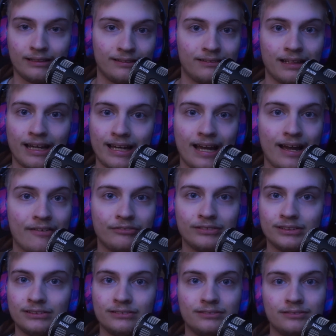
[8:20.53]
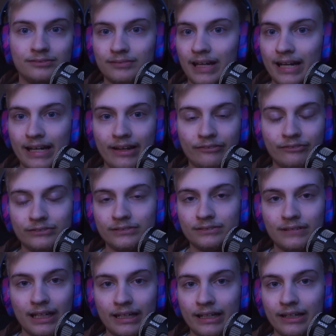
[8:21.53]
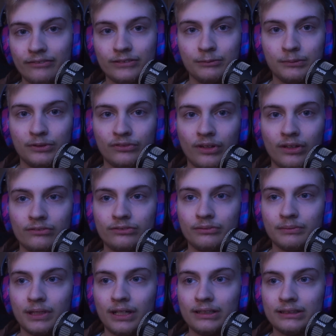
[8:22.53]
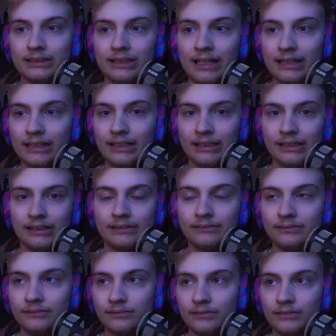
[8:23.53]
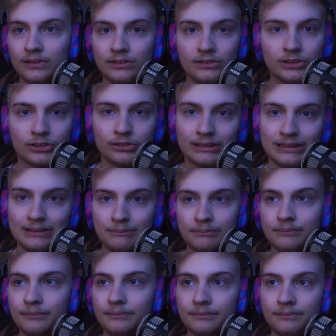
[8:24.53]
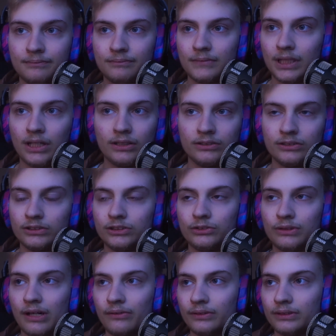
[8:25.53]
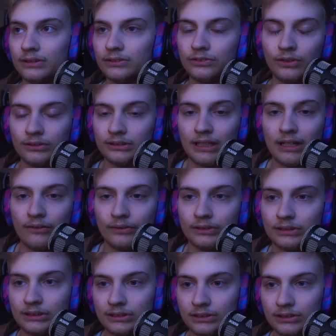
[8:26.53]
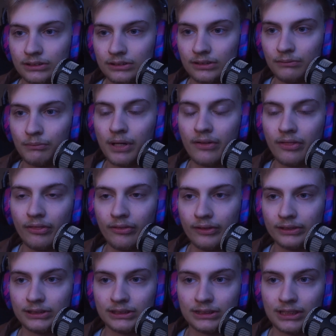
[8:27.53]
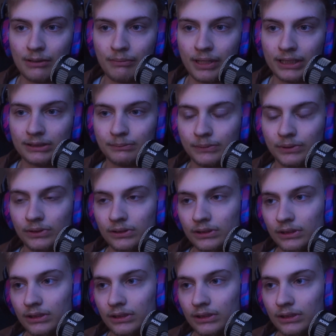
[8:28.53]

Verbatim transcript: I have to do I have I have to move on from content. I can't stream 100 2 hours 200 hours a month. It's just not possible.